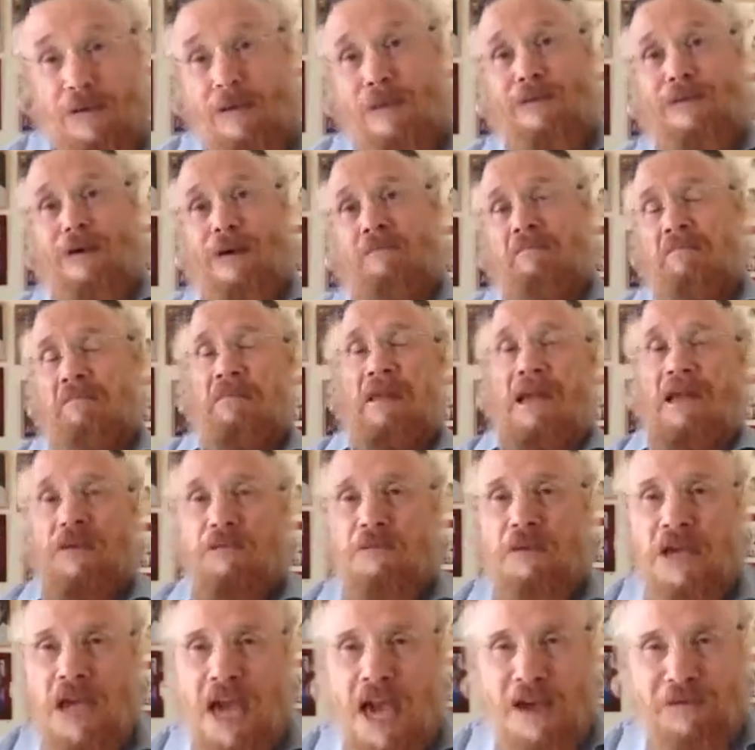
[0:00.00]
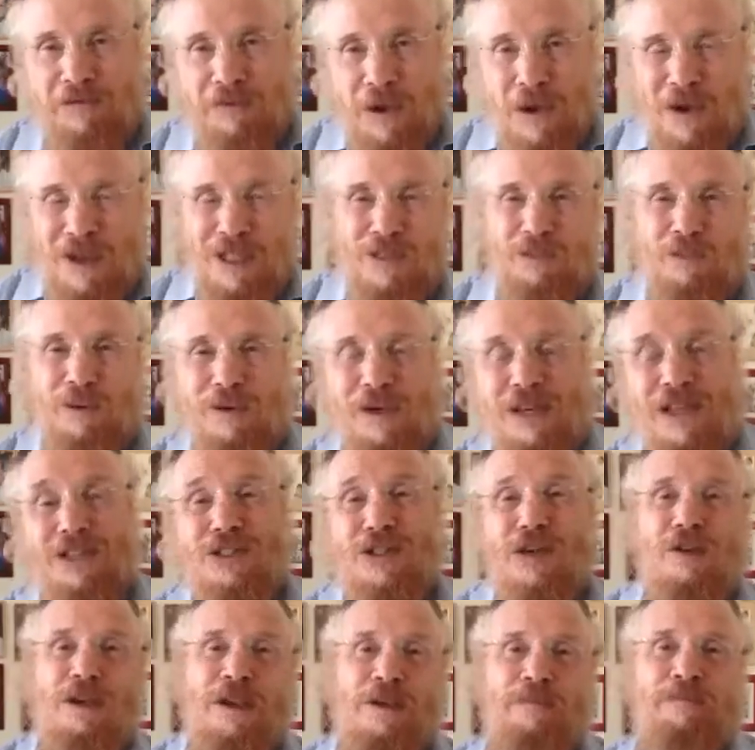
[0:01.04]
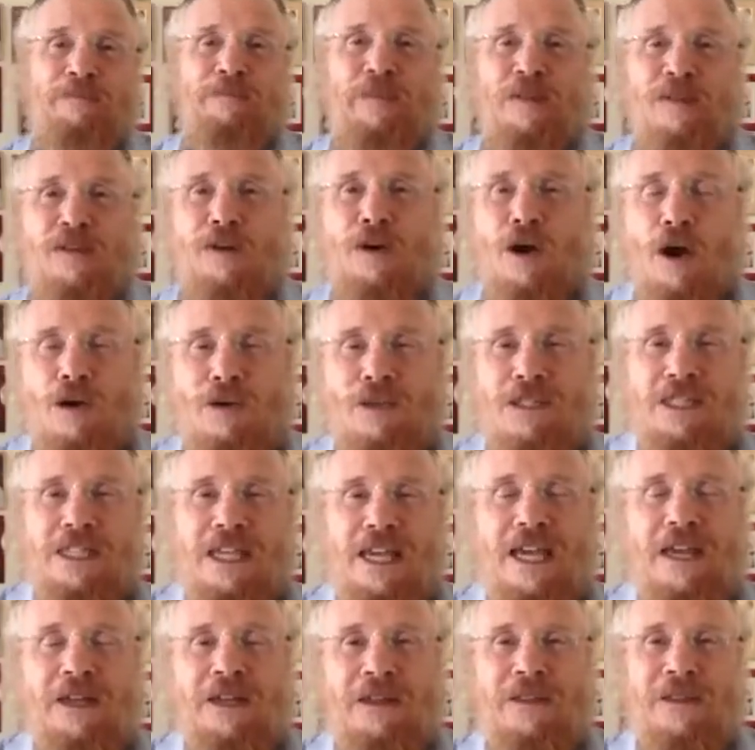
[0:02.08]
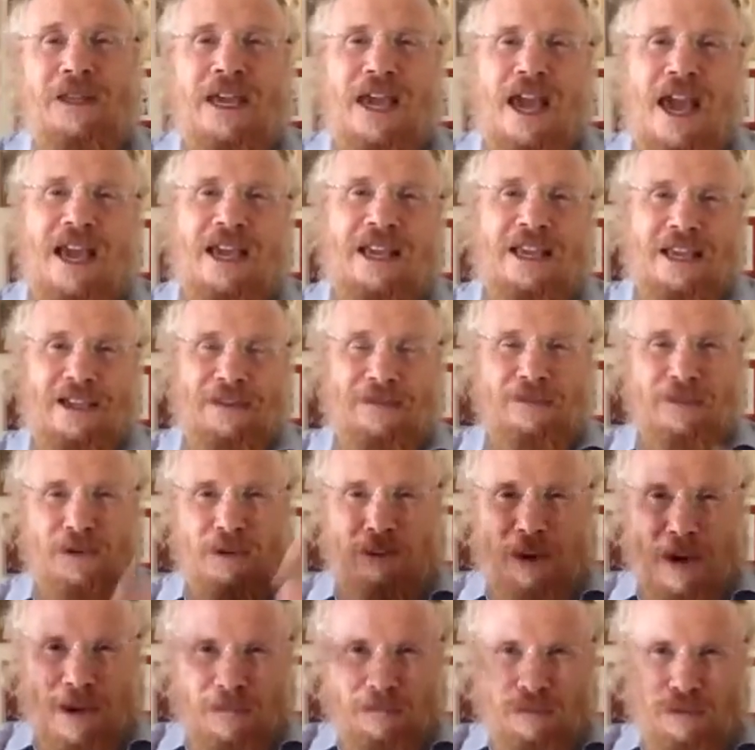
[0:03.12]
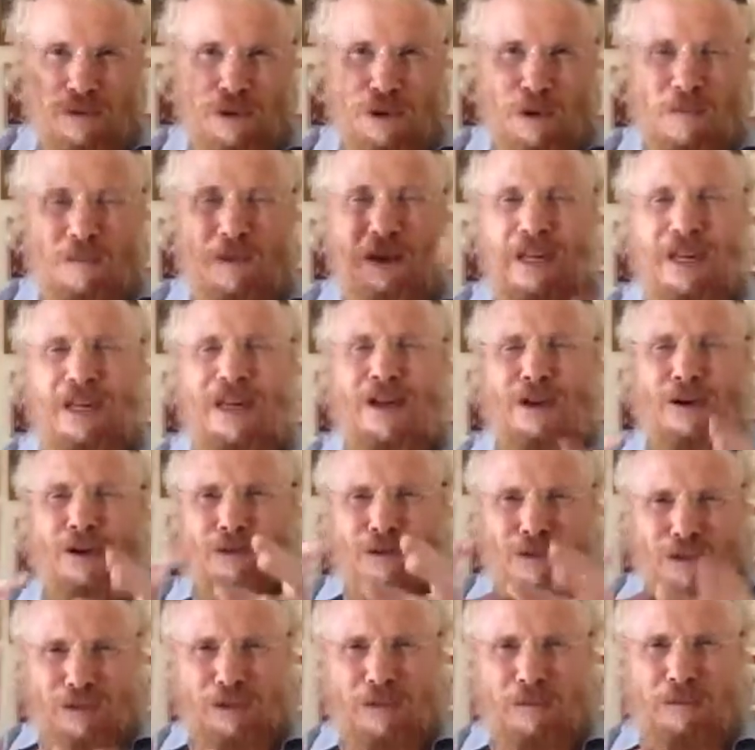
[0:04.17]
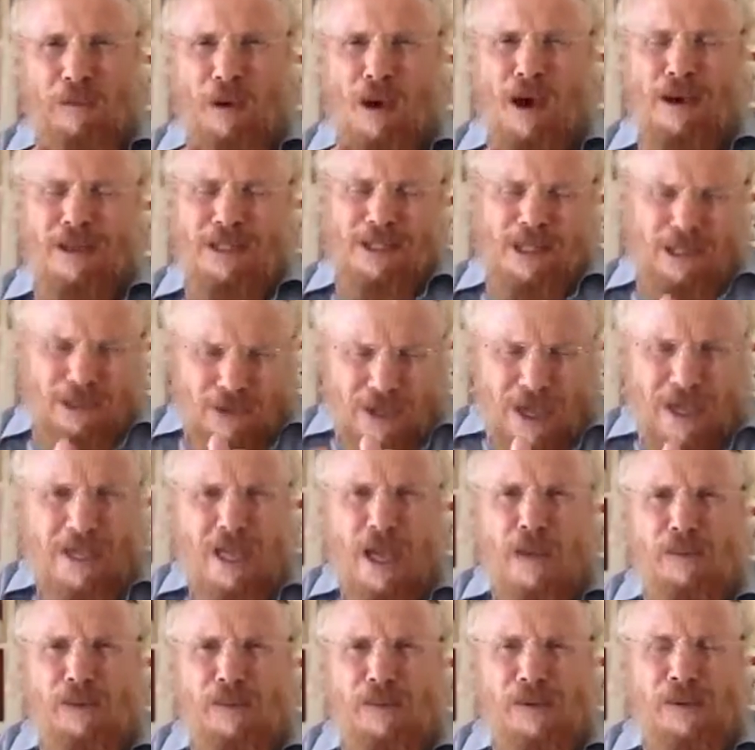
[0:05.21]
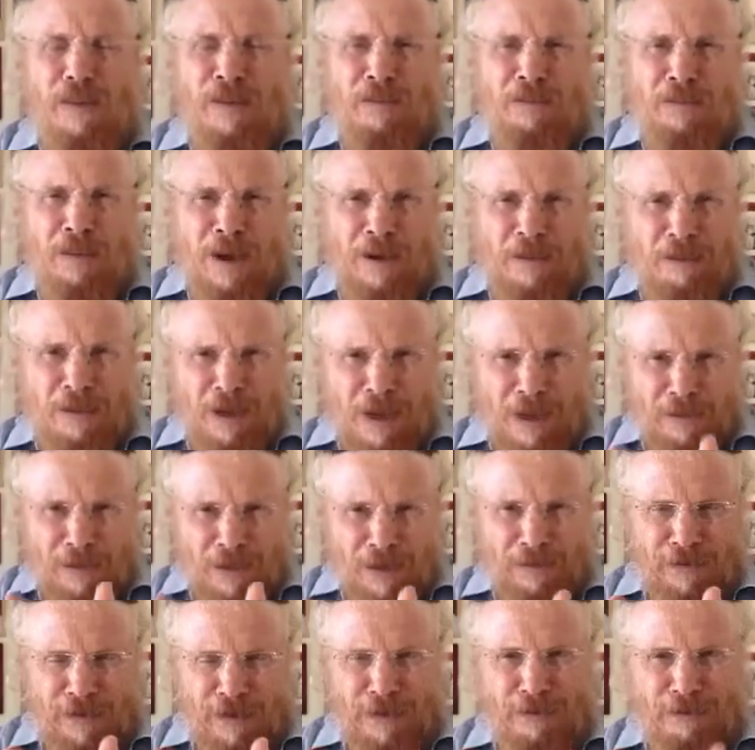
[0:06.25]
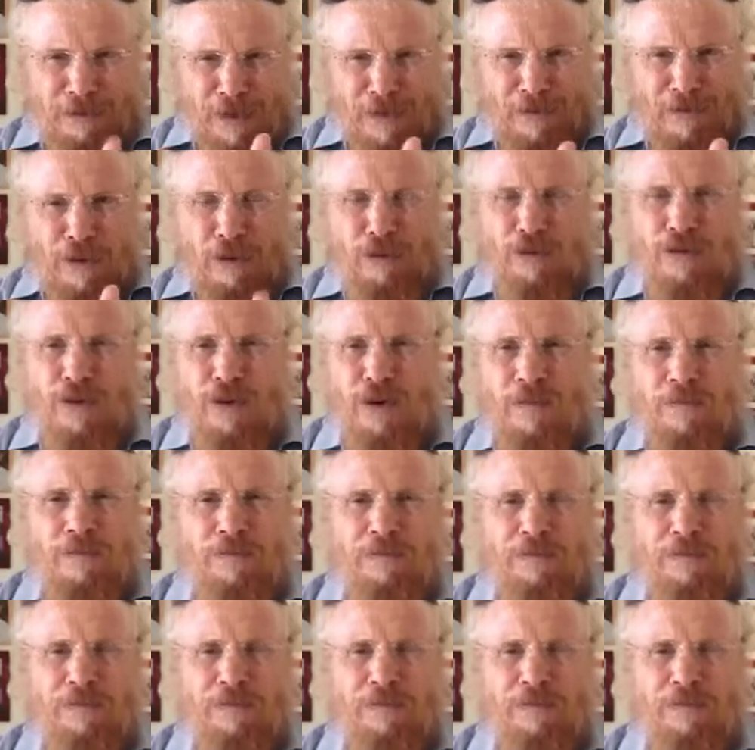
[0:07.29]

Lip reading: Well, that's me. I have no experience. So he goes in, and the guy gives him a turban and a crystal ball. He says, okay, tell me my future.